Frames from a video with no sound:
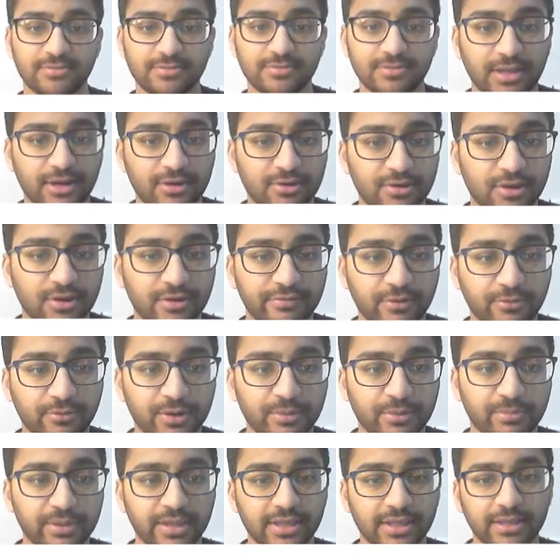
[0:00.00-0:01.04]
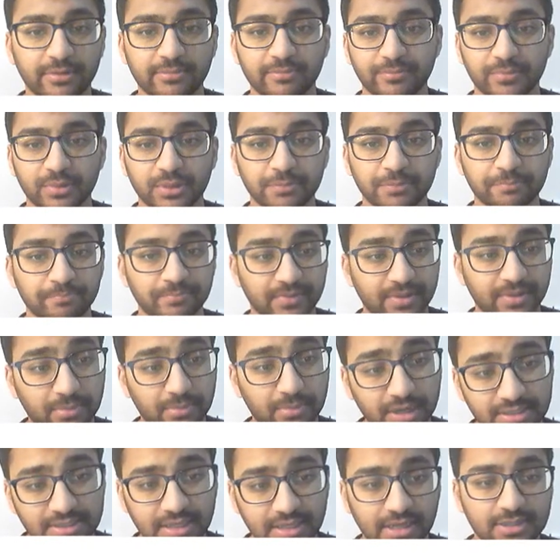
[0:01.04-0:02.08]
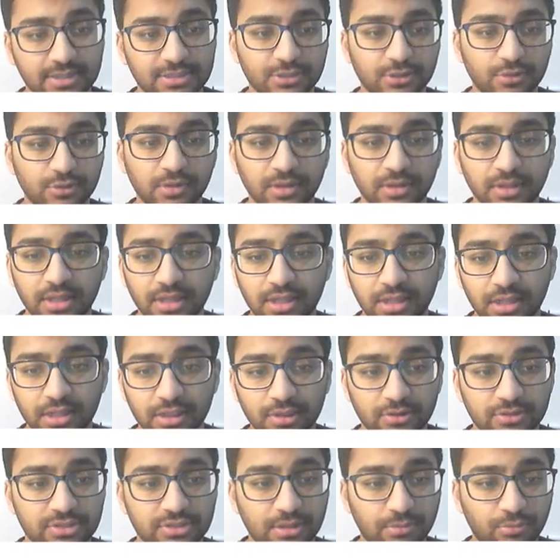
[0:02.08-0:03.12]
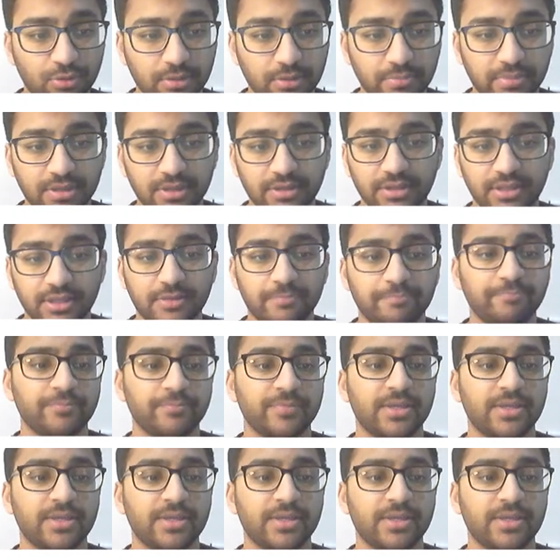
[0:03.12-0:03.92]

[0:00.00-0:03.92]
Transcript: I don't know if I want to play him, but the price tag is still looks somewhat appealing.